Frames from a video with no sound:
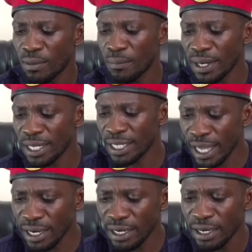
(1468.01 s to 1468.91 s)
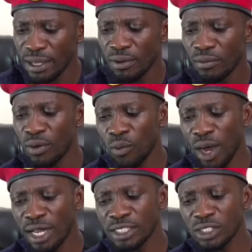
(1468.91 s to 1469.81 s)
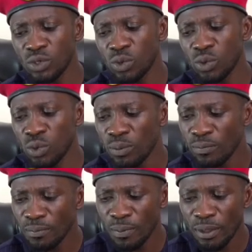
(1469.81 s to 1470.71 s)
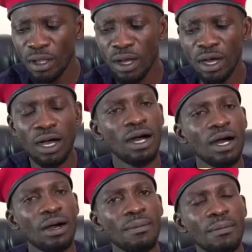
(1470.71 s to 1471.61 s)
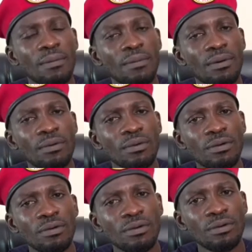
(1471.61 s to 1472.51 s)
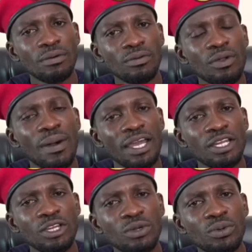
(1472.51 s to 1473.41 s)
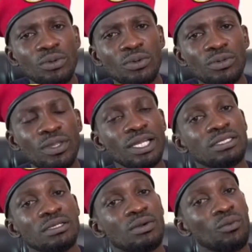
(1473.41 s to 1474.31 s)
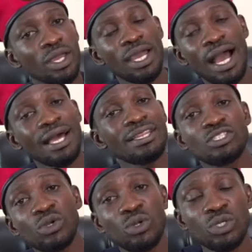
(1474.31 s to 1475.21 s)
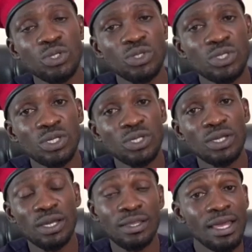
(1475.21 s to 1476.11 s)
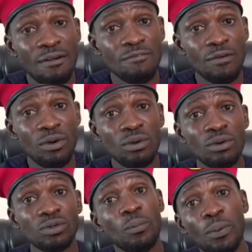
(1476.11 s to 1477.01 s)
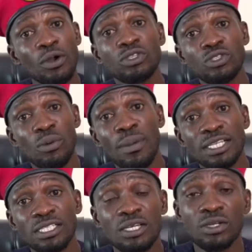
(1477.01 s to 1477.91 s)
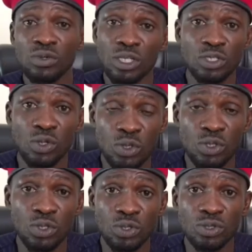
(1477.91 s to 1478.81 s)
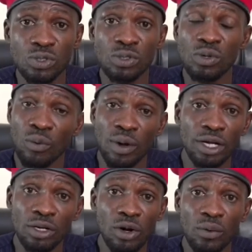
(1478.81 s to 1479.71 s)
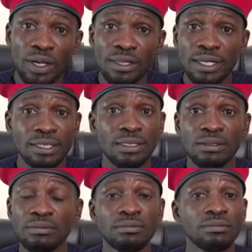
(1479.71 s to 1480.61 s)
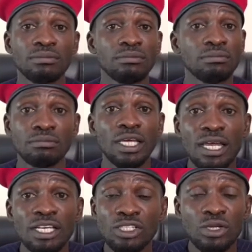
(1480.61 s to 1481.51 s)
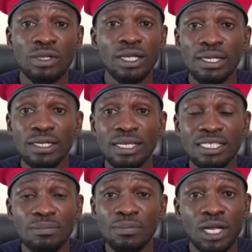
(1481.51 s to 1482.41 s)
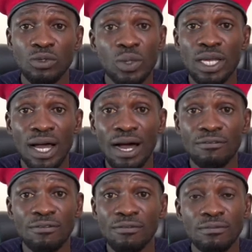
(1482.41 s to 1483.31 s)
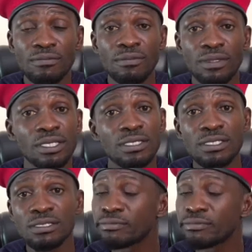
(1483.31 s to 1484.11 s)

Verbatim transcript: But again, we want to uh, remind you that we are the solutions and therefore to point so much to the solutions, well knowing that the nation, the leadership that we have is